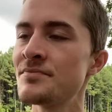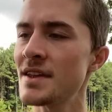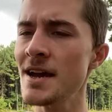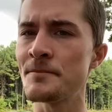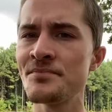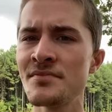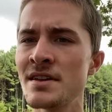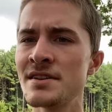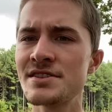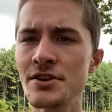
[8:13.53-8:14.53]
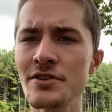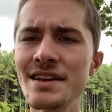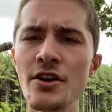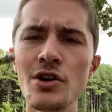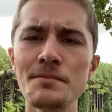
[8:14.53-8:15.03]
Yeah, certainly
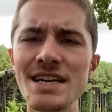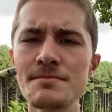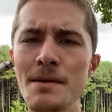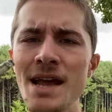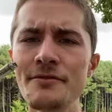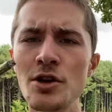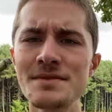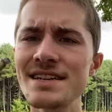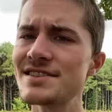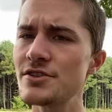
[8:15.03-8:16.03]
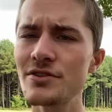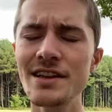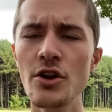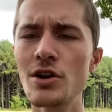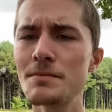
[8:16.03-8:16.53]
no complaints on my behalf, you know what I'm saying? Certainly
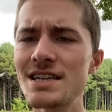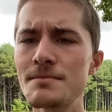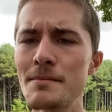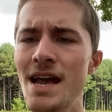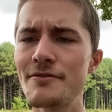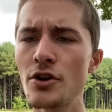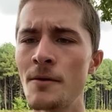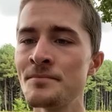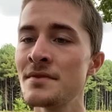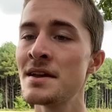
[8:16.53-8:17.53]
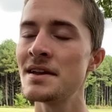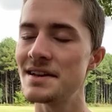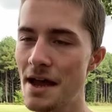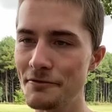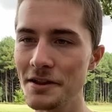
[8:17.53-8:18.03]
no complaints on my behalf at all.
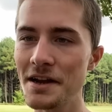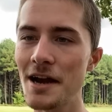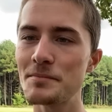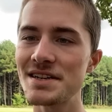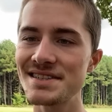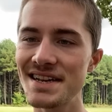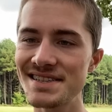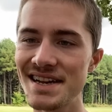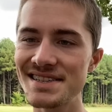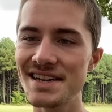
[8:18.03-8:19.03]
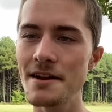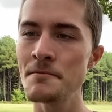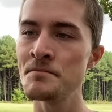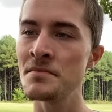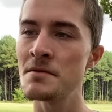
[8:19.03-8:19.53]
Definitely not a pleasant taste, as said,
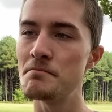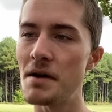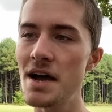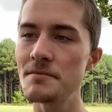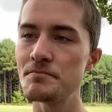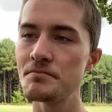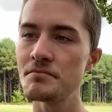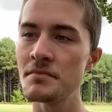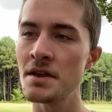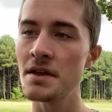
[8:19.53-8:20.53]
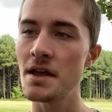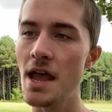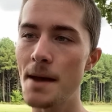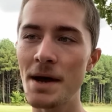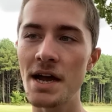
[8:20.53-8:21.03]
but
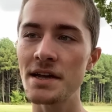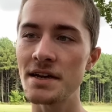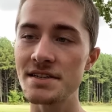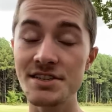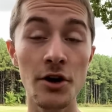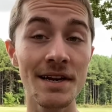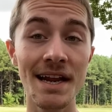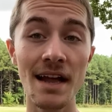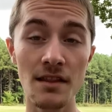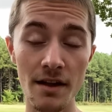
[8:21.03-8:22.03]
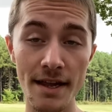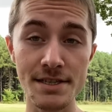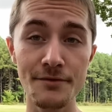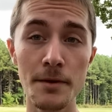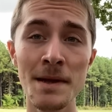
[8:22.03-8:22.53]
am I starting to get lung
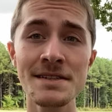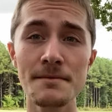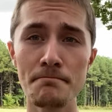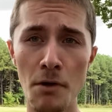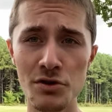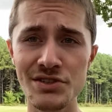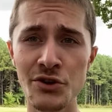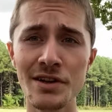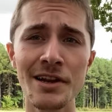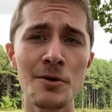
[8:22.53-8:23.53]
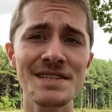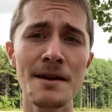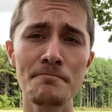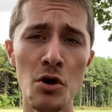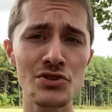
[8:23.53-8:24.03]
cancer from this? Most certainly, you know what I'm
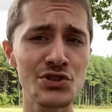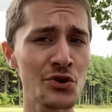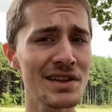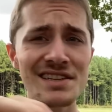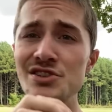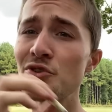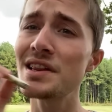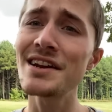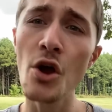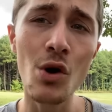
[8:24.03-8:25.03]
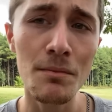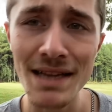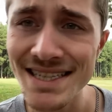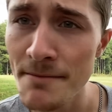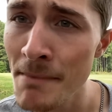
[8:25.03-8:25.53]
saying? Most certainly no
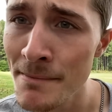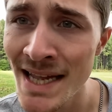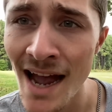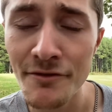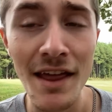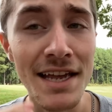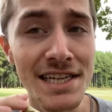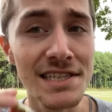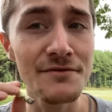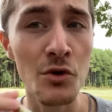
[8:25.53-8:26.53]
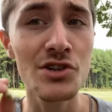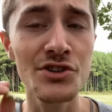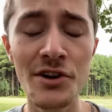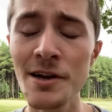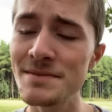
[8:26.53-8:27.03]
complaints on my behalf, that is for
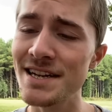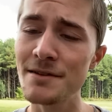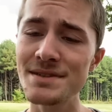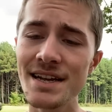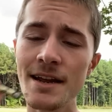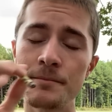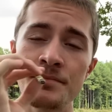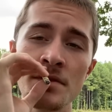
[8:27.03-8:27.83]
sure, you know what I'm saying?